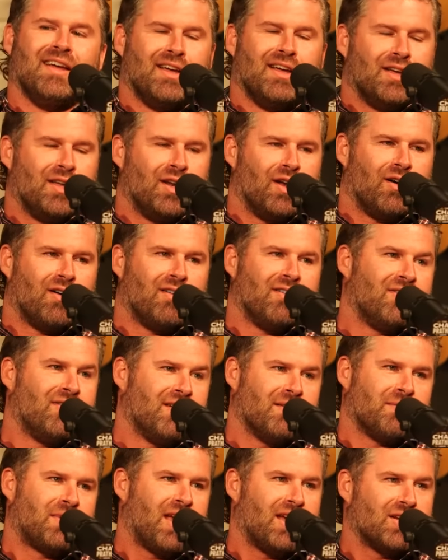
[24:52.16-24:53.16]
you know,
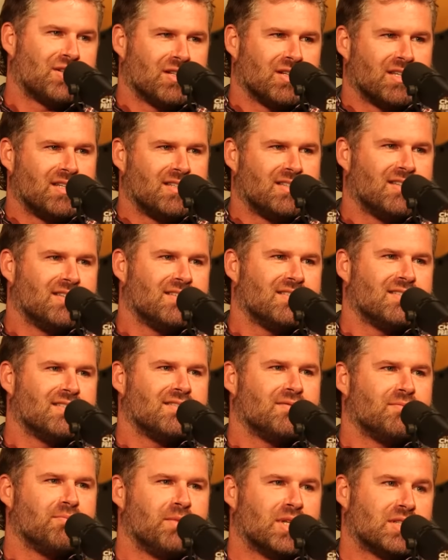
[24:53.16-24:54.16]
occasionally
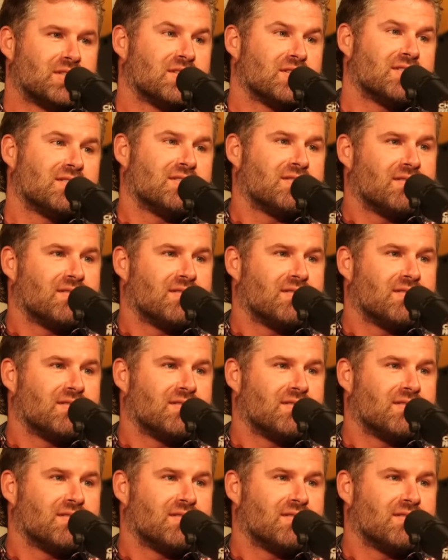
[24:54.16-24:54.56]
misses.